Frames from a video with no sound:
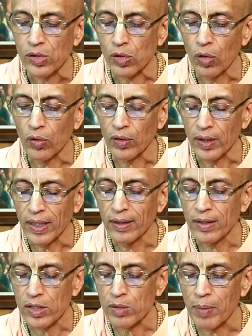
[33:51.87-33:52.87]
So,
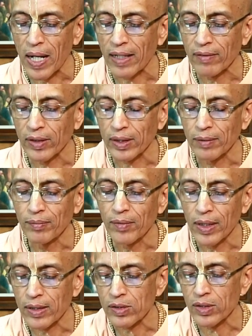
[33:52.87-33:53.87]
in this
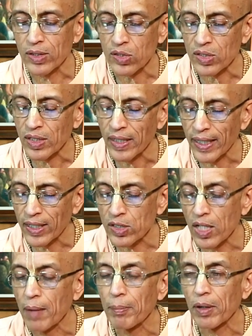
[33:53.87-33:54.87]
Bhagavatam, there is this
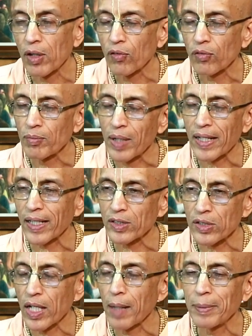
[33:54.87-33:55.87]
example of
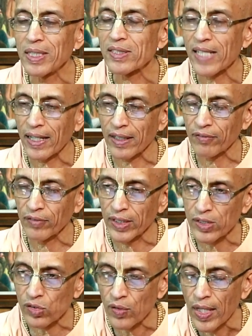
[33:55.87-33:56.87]
Maharaj Nabhi's
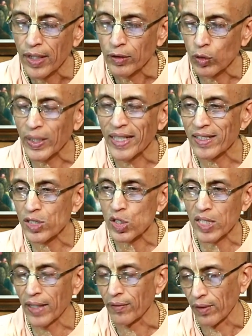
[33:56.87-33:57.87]
sacrifice to get a
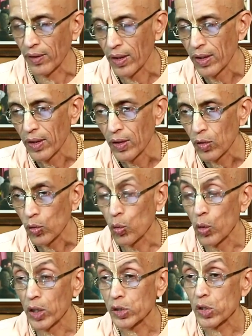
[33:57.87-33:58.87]
son
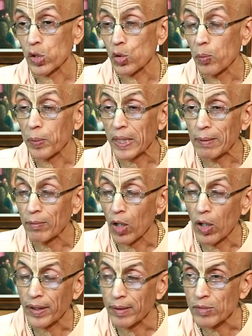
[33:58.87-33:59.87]
who was the Supreme
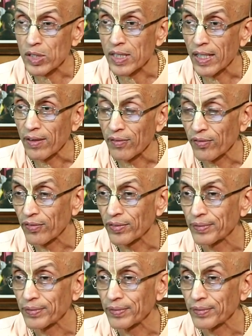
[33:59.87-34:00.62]
Lord himself.